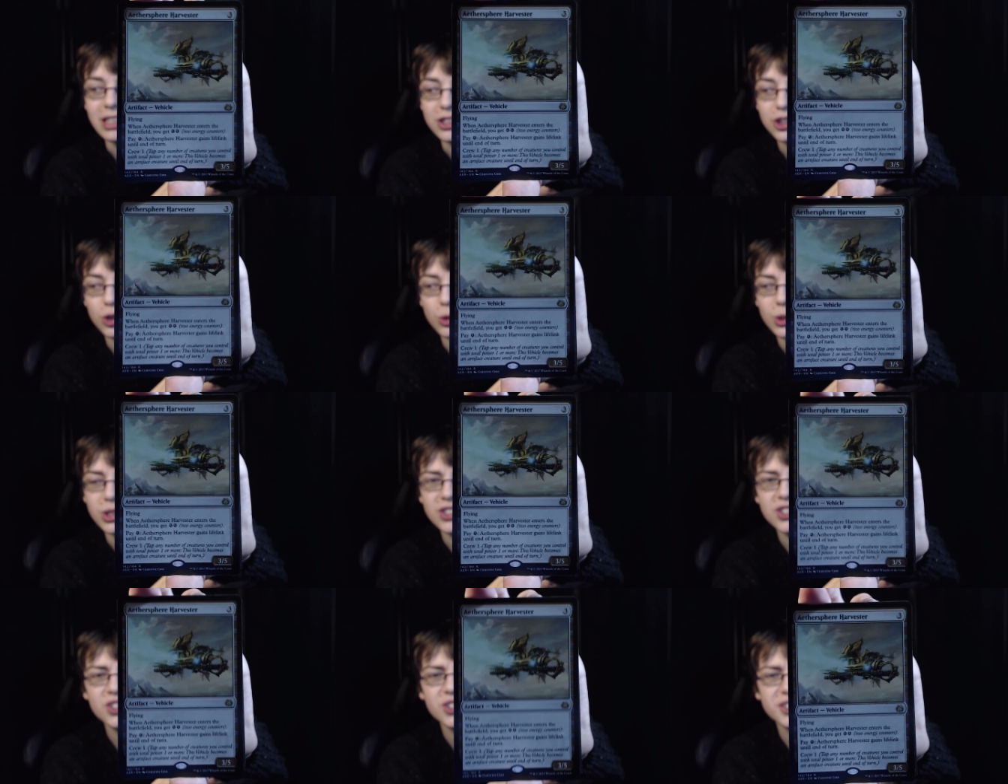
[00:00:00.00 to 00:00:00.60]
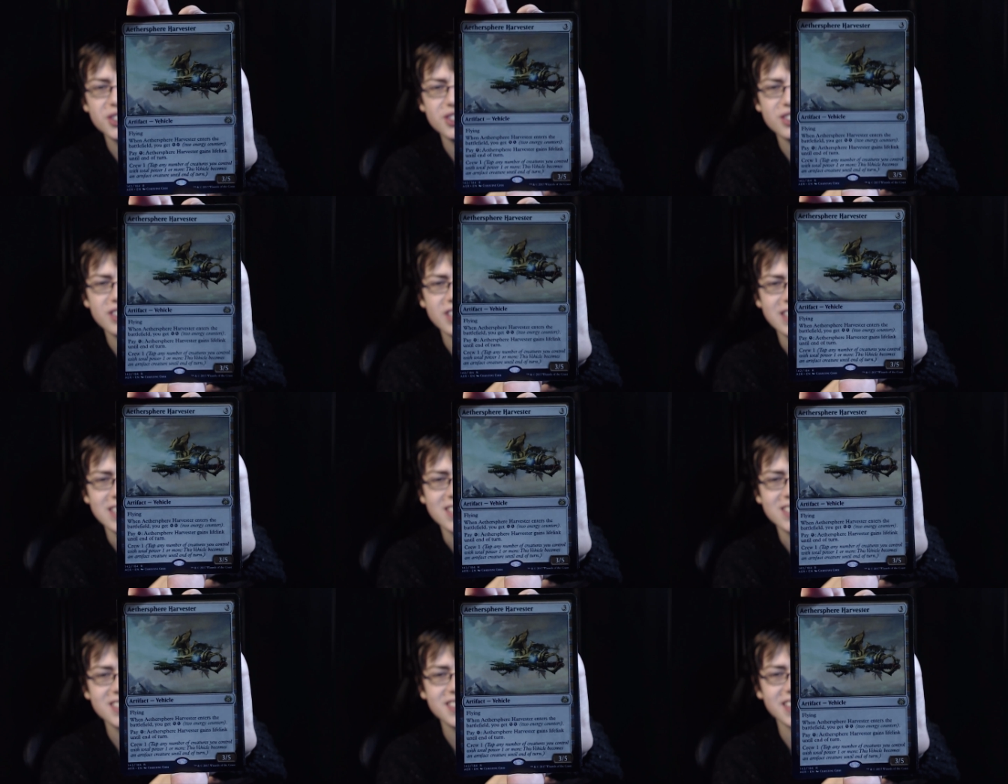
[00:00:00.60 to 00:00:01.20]
so it's
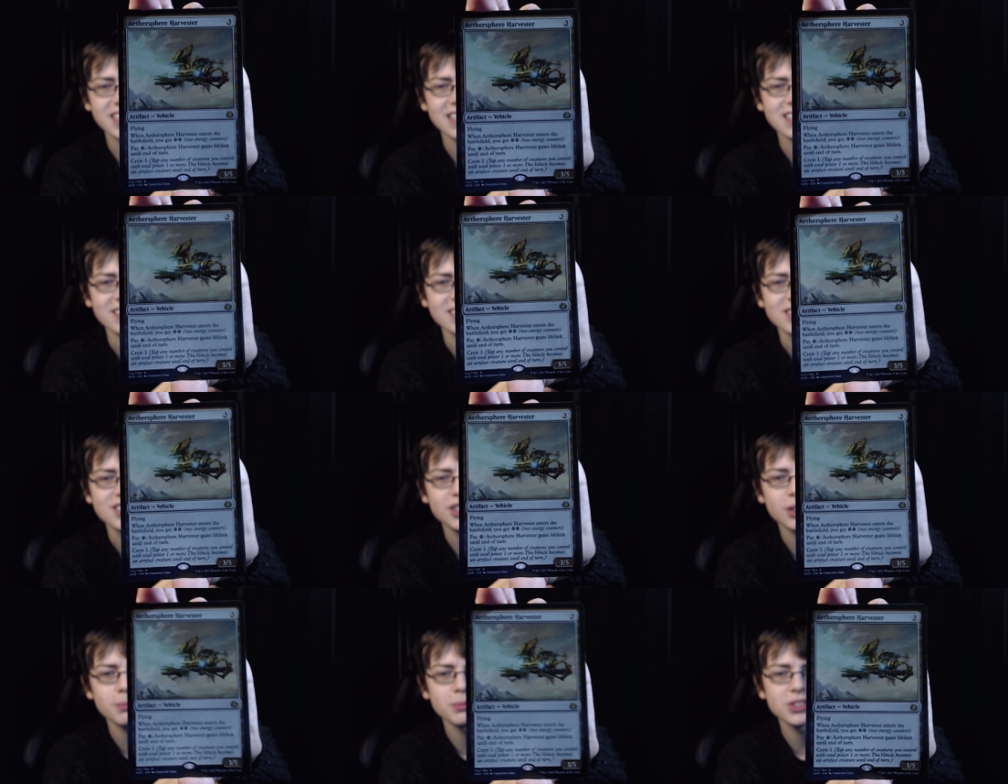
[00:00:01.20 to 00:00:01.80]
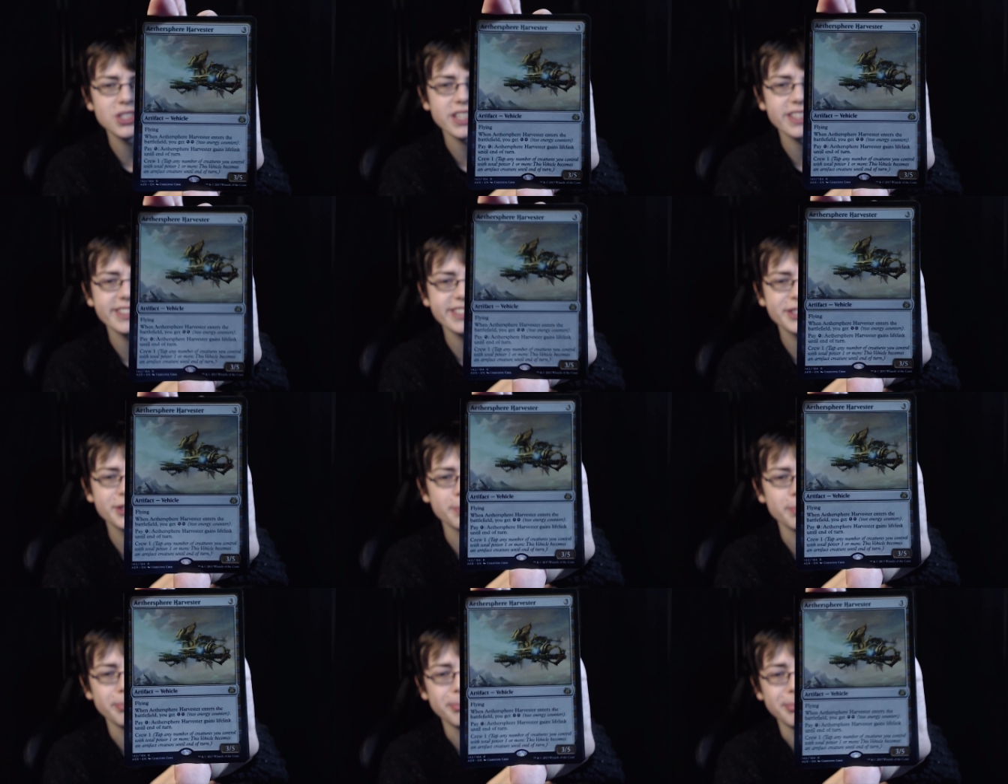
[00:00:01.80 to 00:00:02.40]
in some
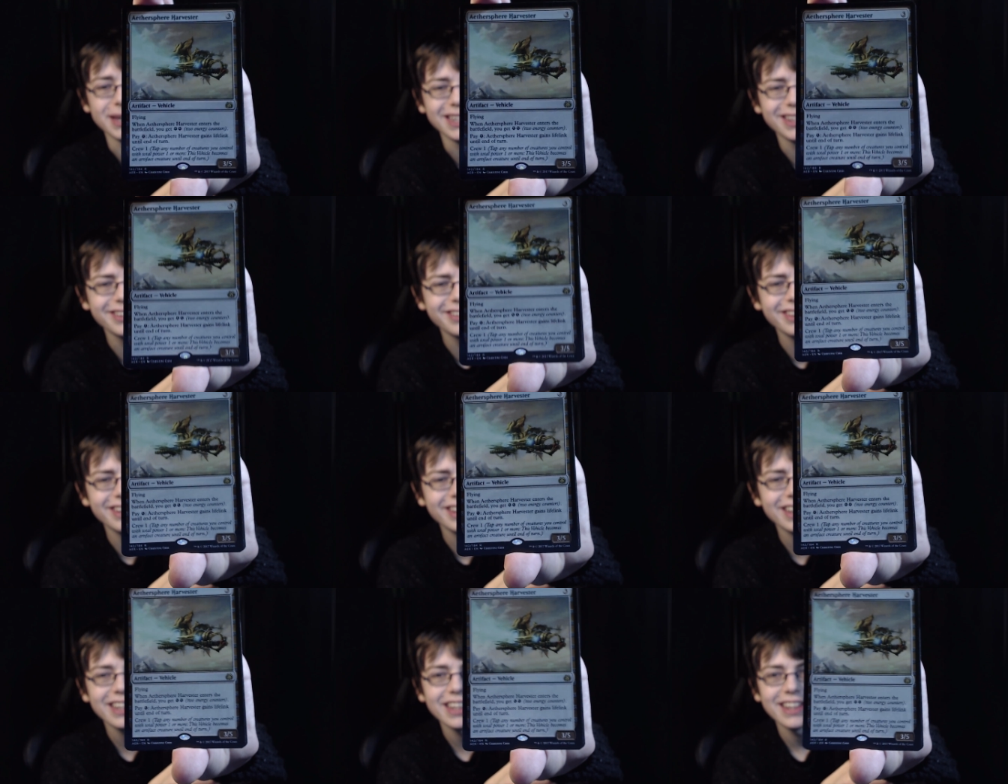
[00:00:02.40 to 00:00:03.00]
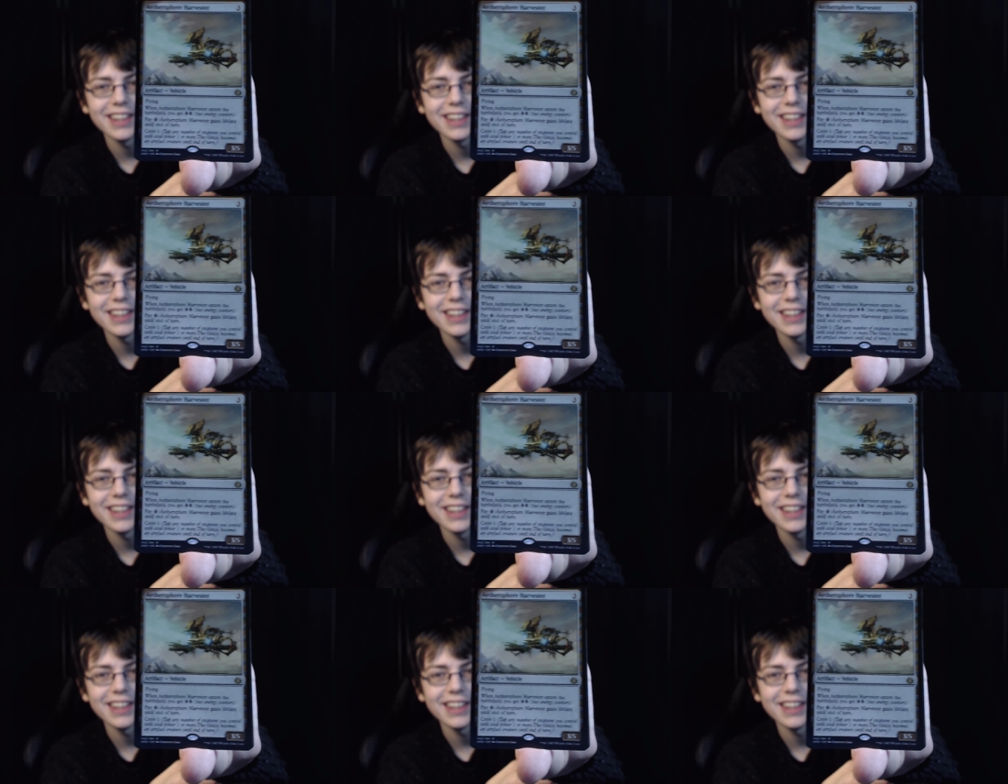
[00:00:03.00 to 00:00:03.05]
sense better,